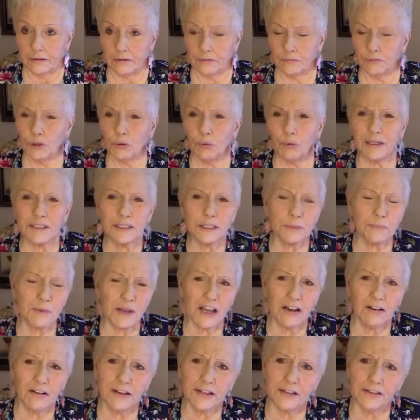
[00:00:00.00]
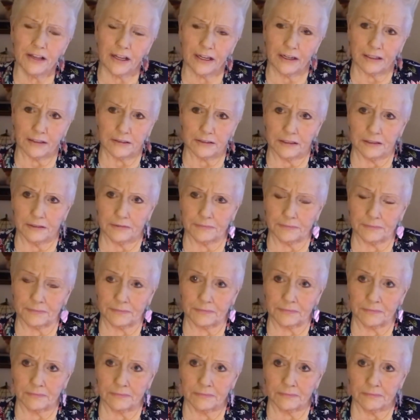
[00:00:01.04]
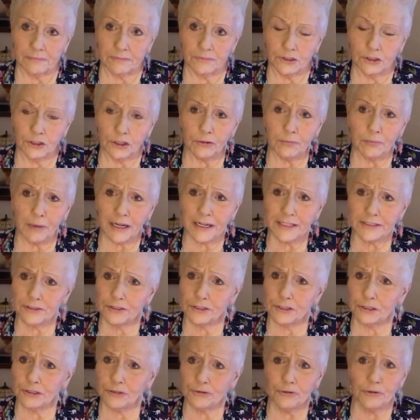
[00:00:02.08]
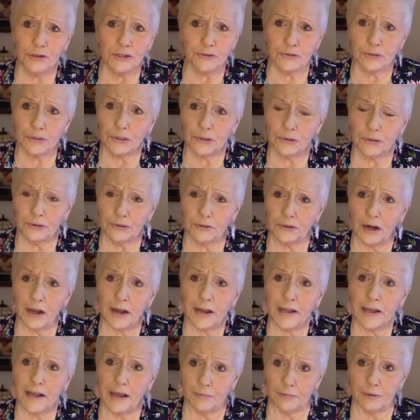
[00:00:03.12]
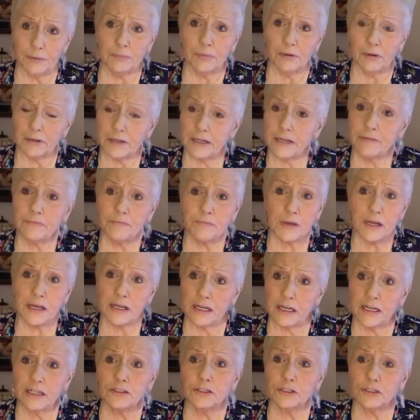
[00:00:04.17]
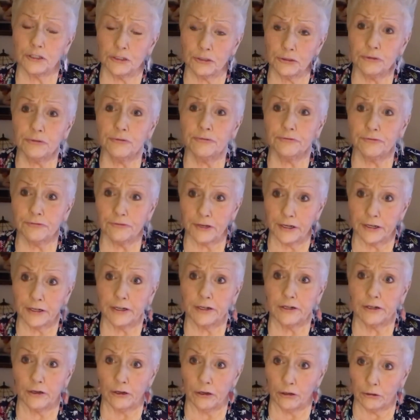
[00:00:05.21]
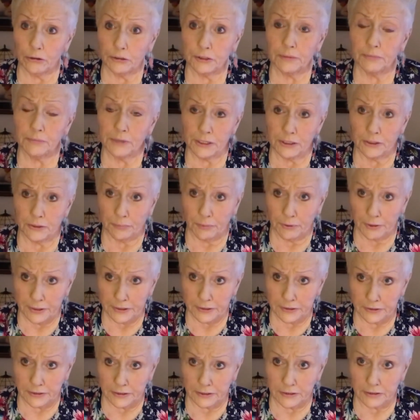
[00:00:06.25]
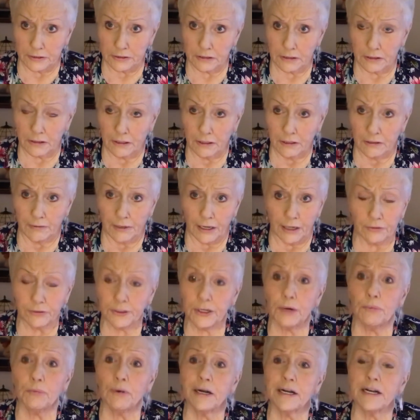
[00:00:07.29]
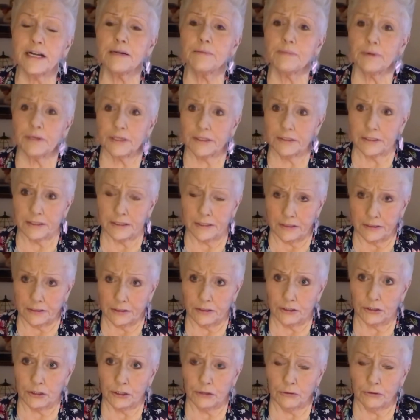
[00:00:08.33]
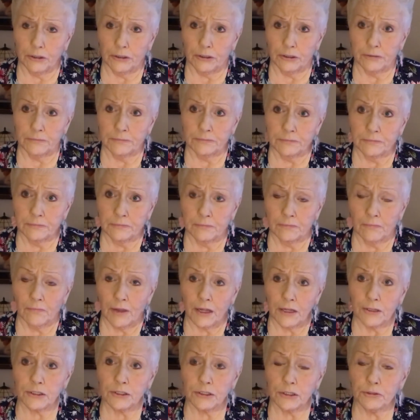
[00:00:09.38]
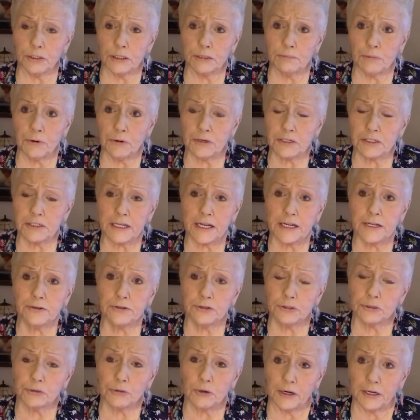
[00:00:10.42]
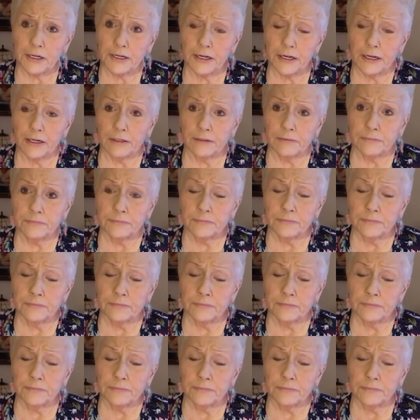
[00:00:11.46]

Well, what's behind that? Joe Biden's 2 years older than I am, and believe me, it's too frickin' old to be the president. I don't care what anybody says, it's too old. And so is Bernie Sanders right now.